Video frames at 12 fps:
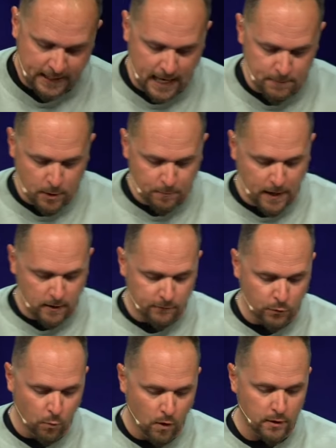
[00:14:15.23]
came up out
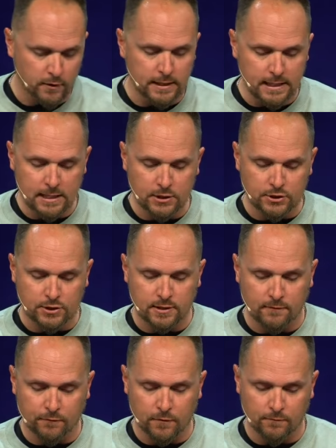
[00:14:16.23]
of the water, each
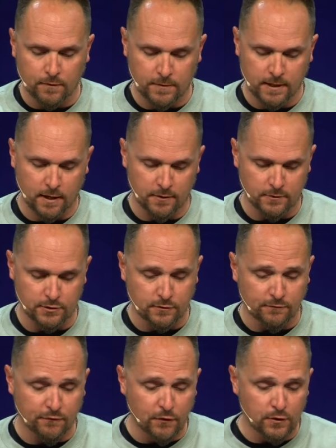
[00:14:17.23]
different from the others.
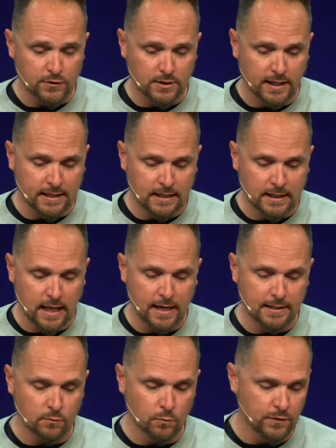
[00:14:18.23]
The first, like a
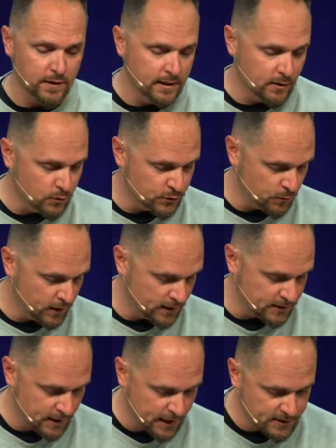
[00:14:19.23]
lion with eagle's
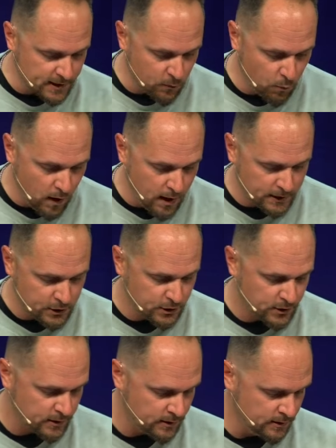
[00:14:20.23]
wings. And as I
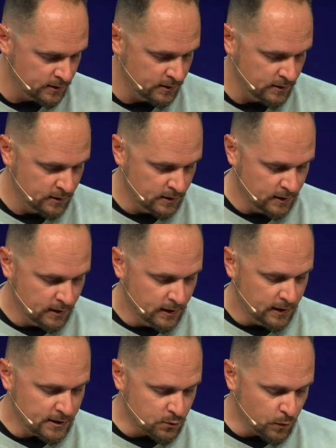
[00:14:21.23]
watched,
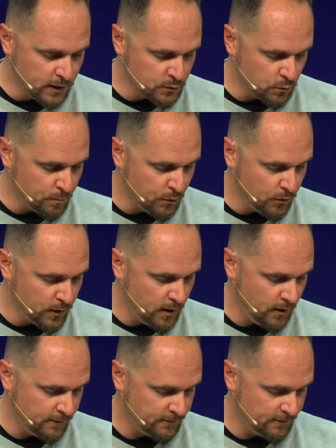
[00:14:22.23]
its wings were pulled
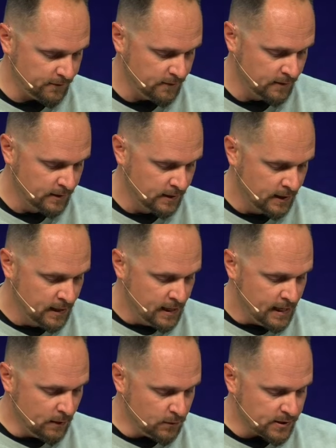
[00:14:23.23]
off,
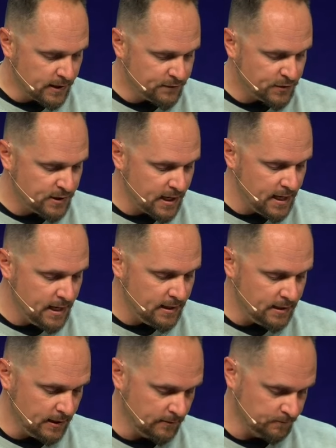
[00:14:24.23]
and it was left
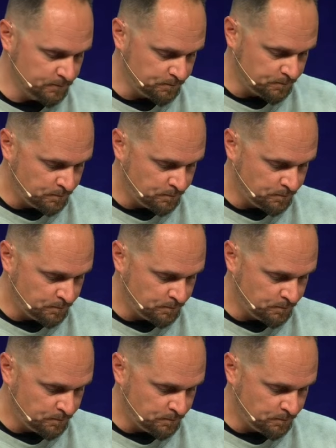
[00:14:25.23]
standing